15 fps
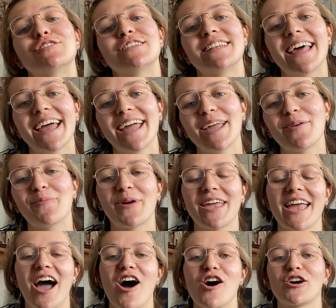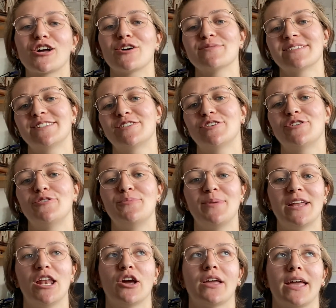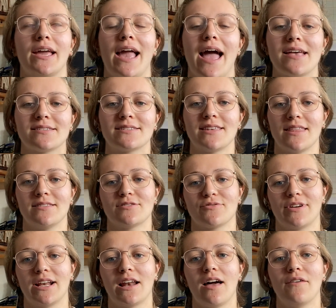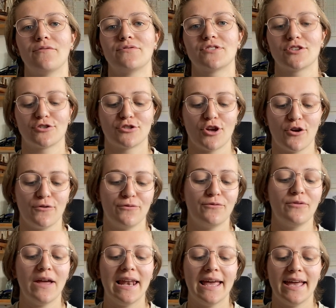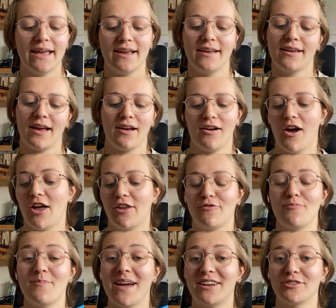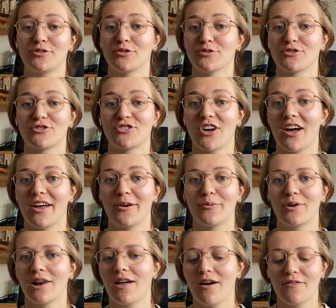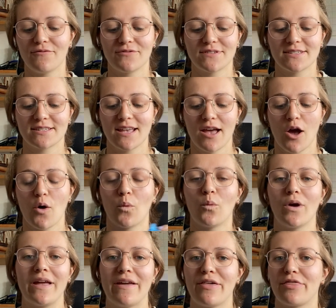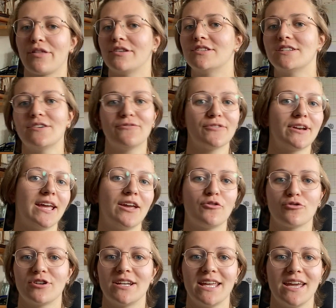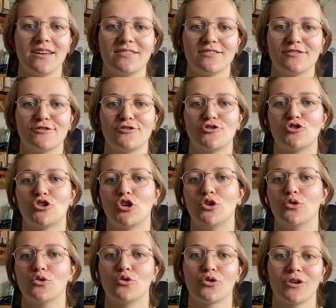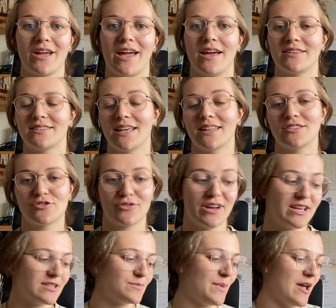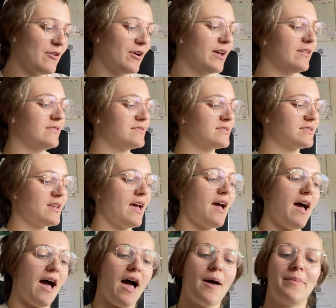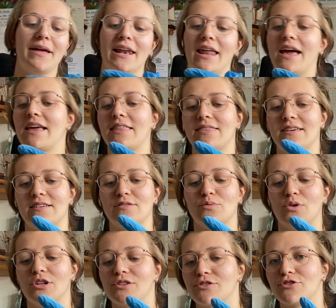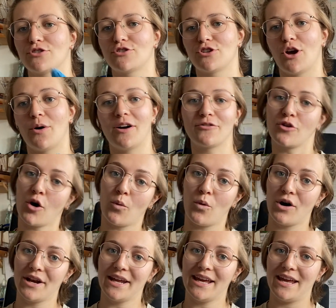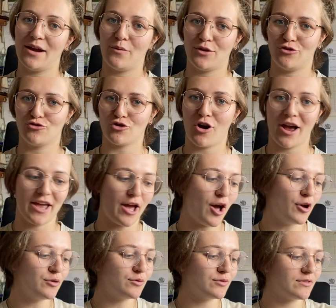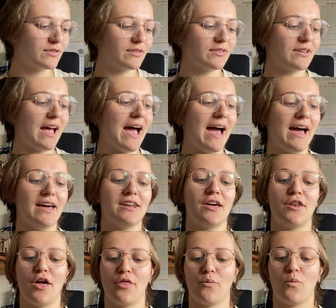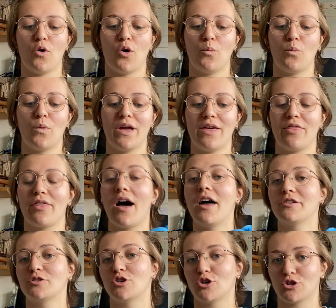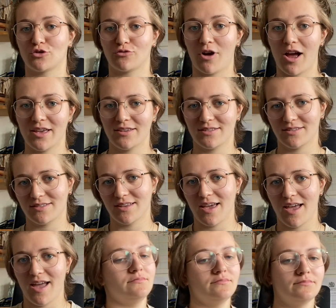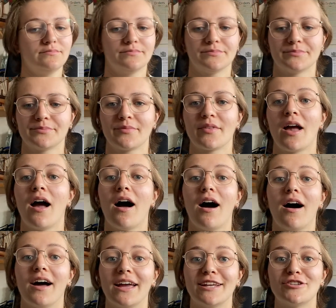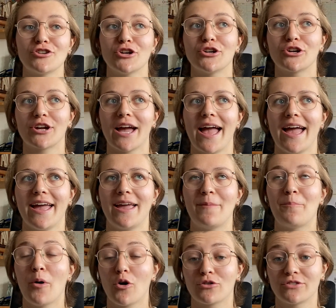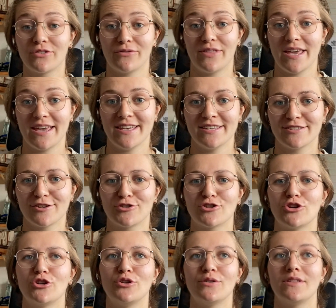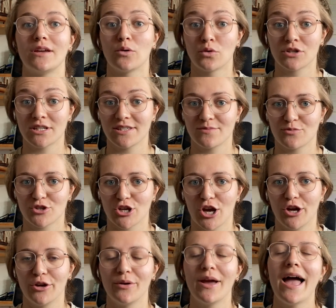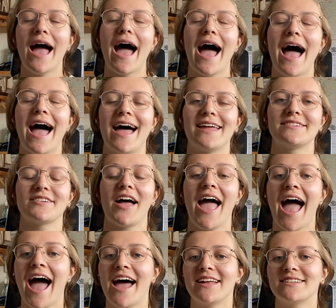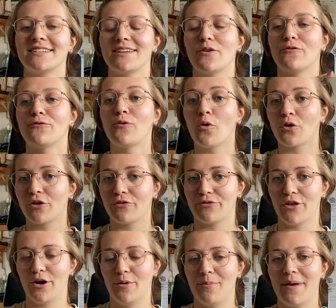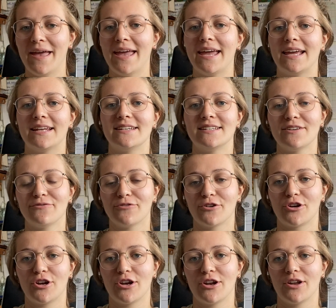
Today we are going to be looking at sensory gloves, so filling kind of medical style gloves with different ingredients to create a sensory experience, a bit like these ones. So I've got one here with dry oats and another one with uncooked rice. I took a box of these to the autism show and I had 4 of them in different